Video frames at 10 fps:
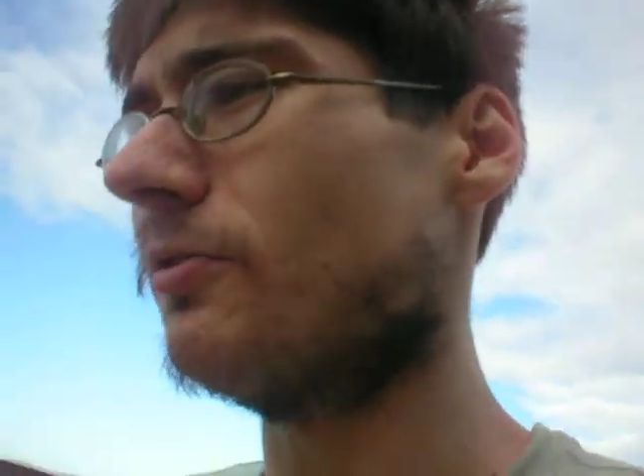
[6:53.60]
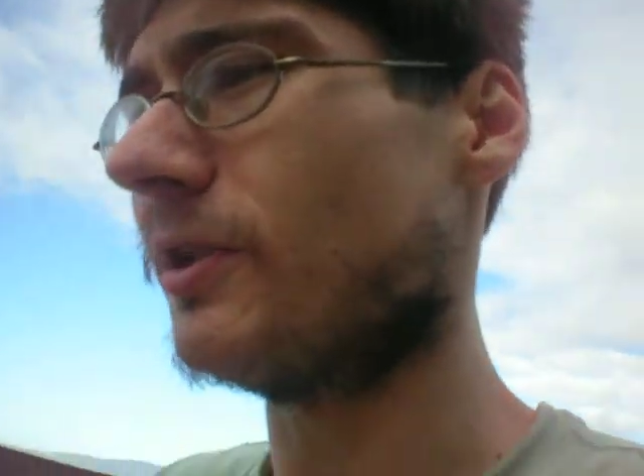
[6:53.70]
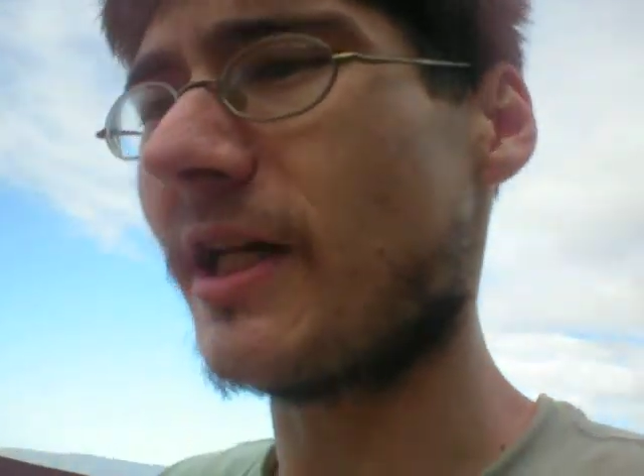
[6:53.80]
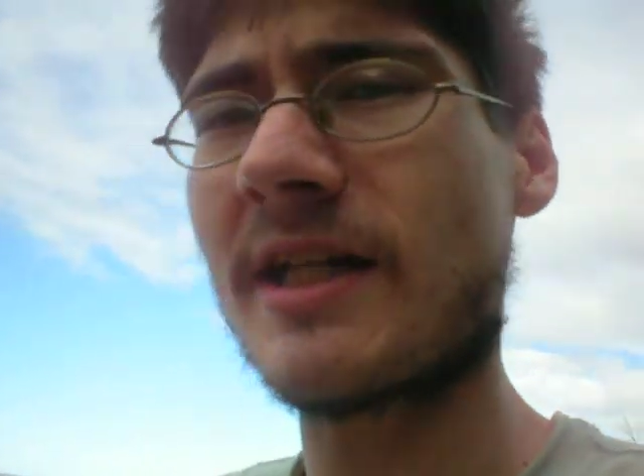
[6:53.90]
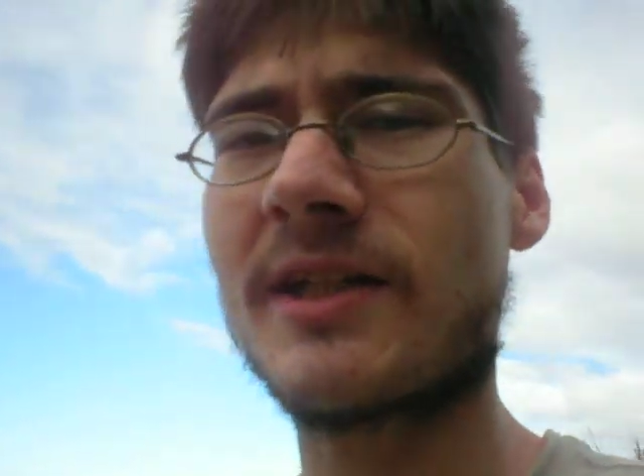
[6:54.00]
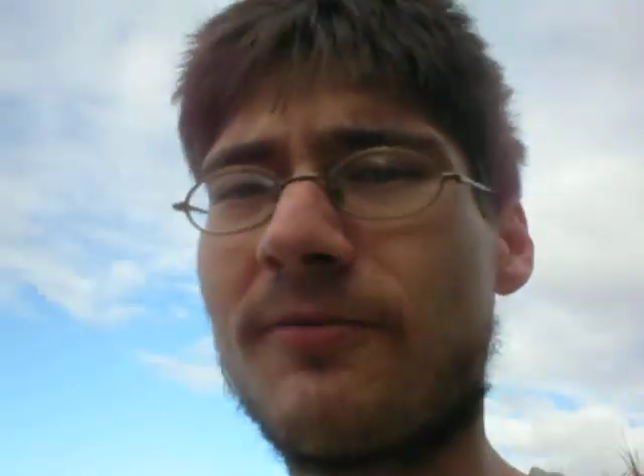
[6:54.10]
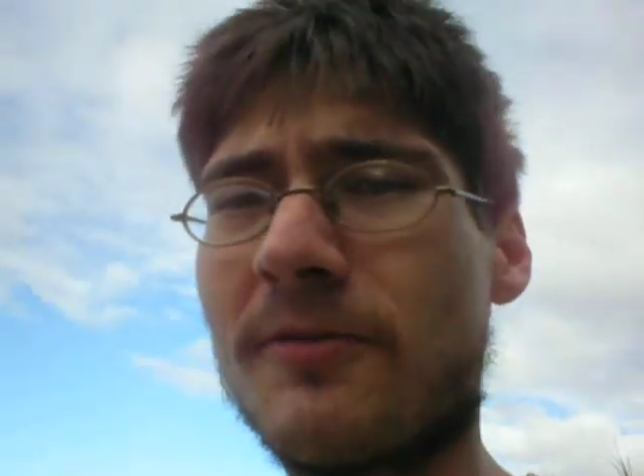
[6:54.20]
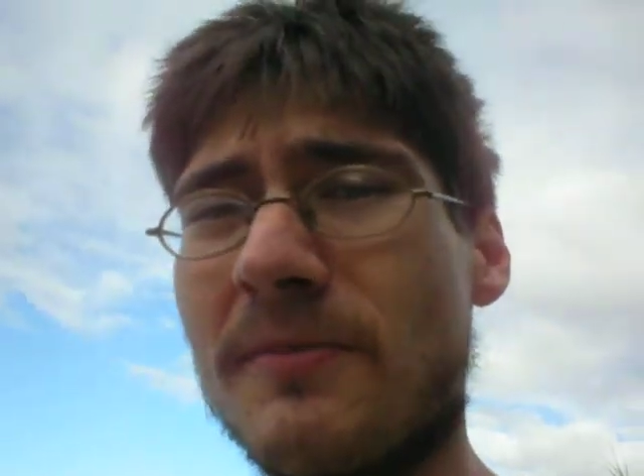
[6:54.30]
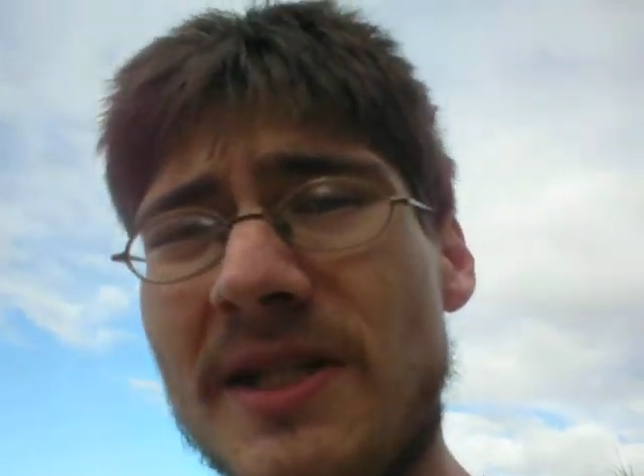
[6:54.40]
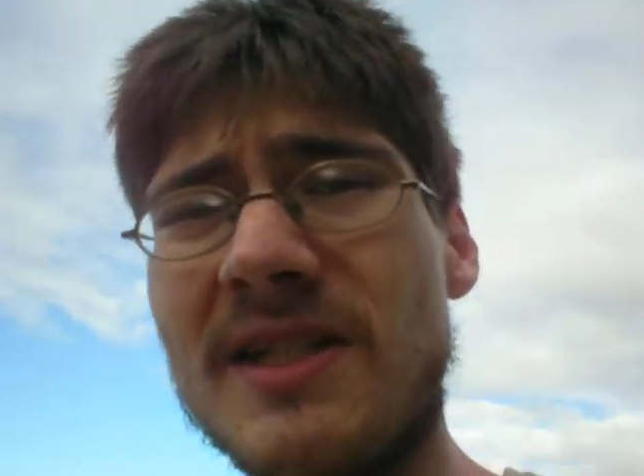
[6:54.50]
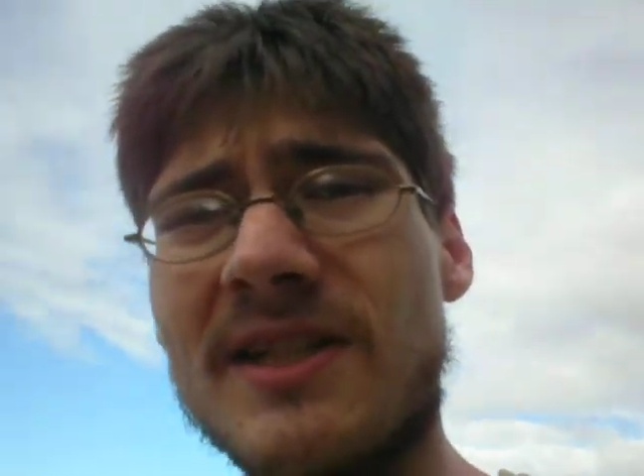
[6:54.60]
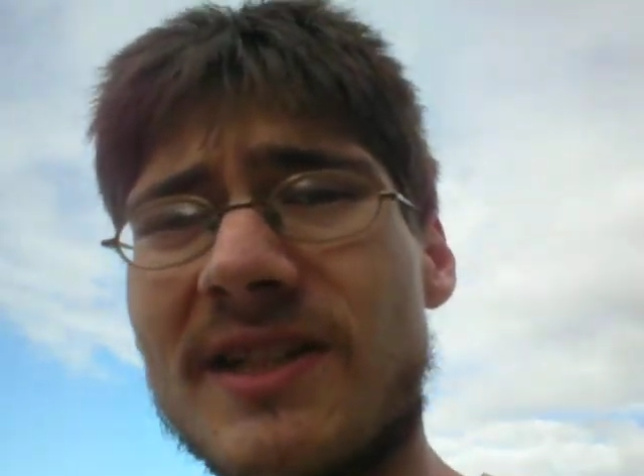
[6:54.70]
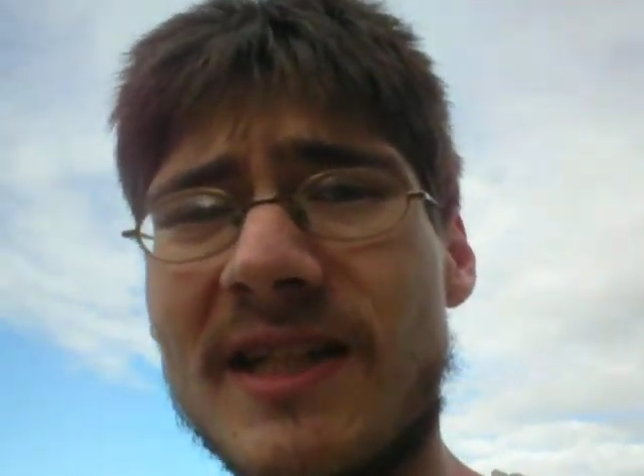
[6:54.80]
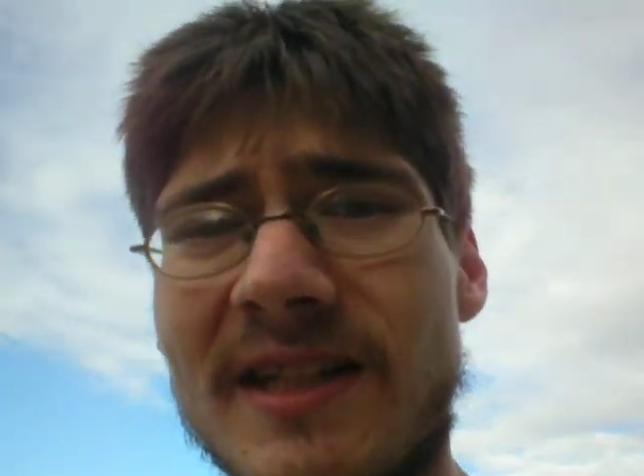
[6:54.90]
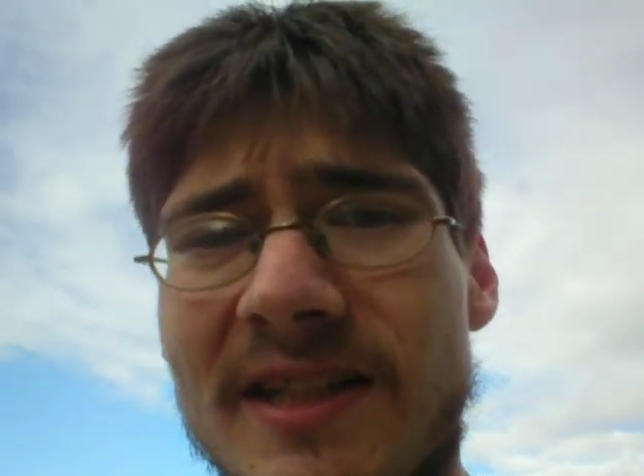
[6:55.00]
a test for me in a
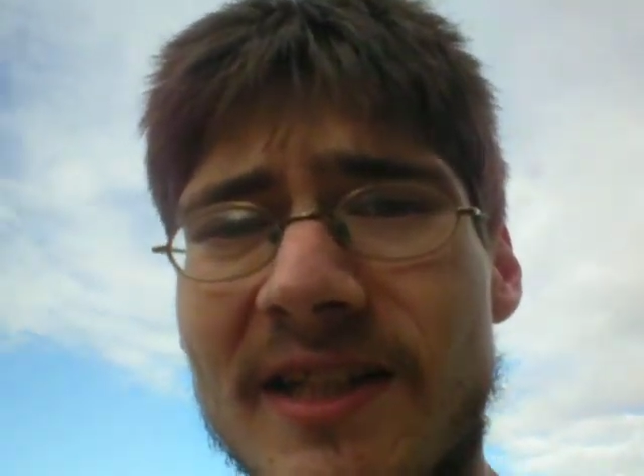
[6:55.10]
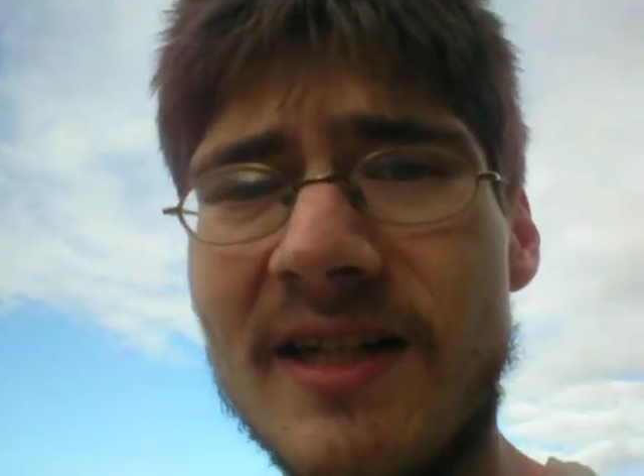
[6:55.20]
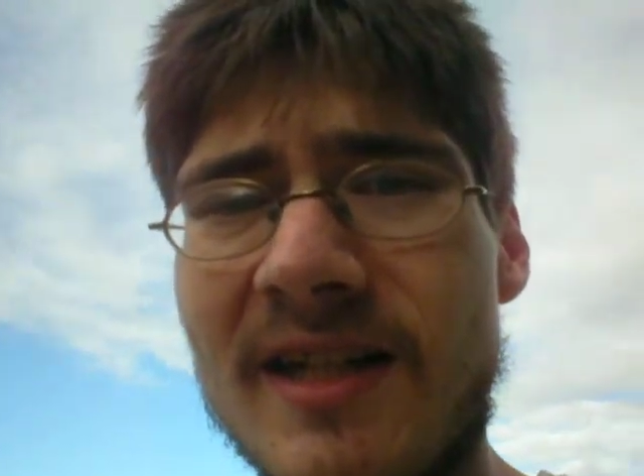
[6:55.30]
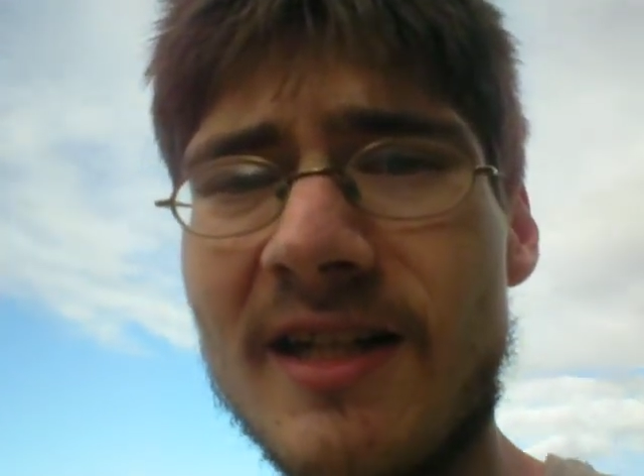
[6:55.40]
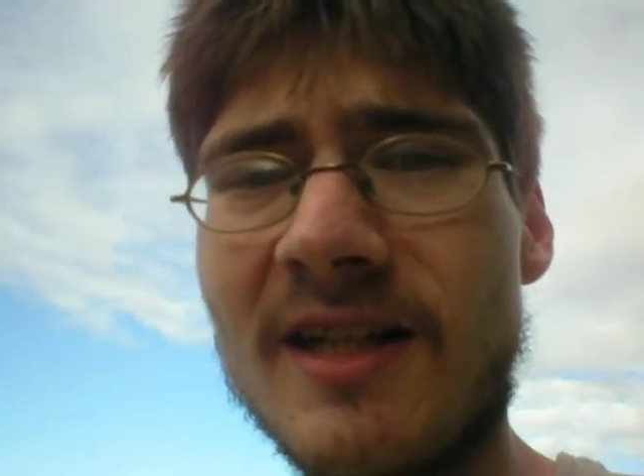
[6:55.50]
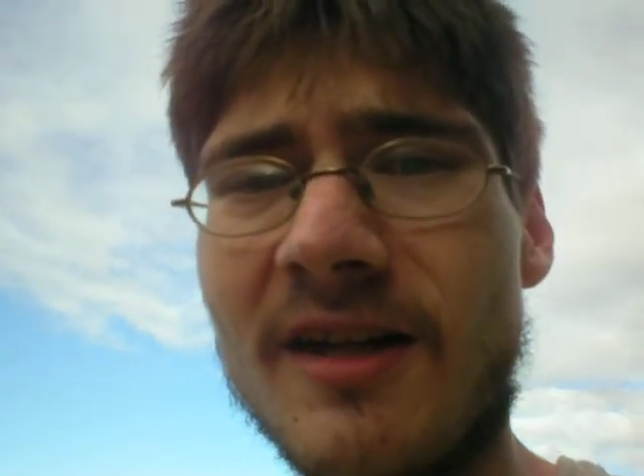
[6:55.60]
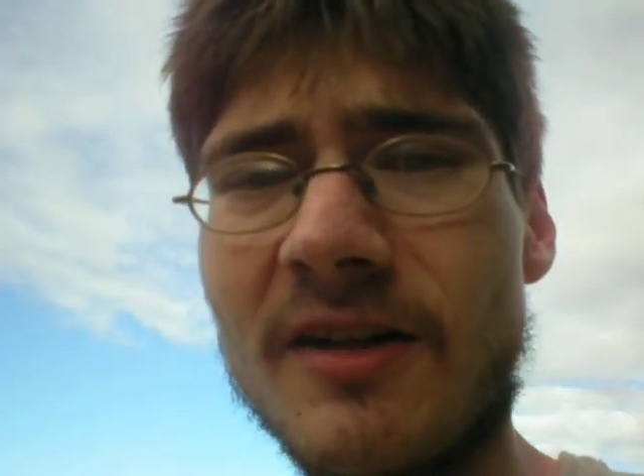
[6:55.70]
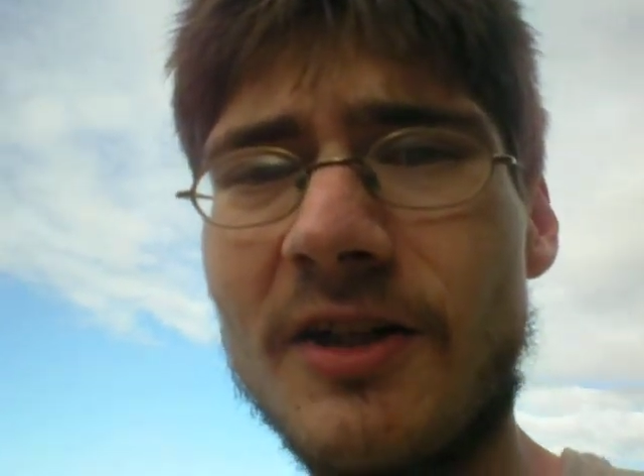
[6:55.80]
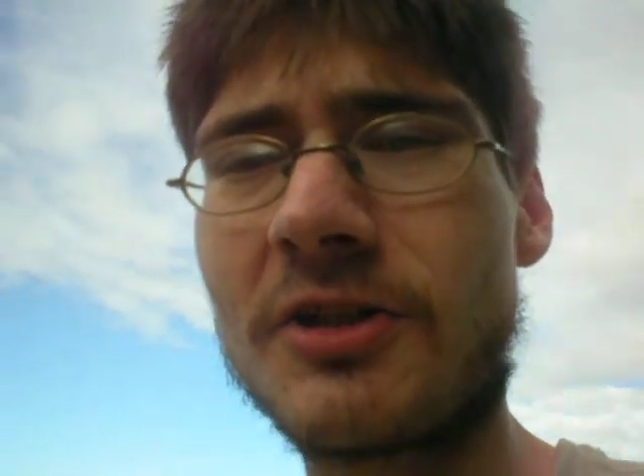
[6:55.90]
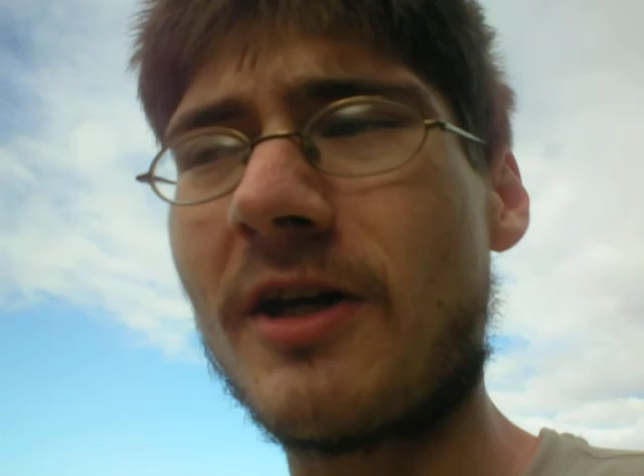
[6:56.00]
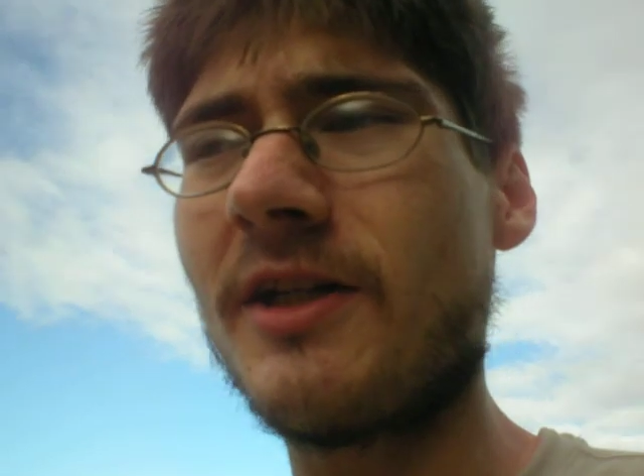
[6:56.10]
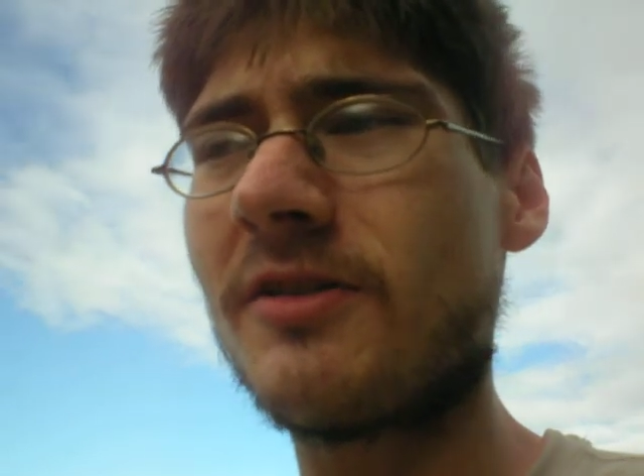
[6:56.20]
sense? Are they trying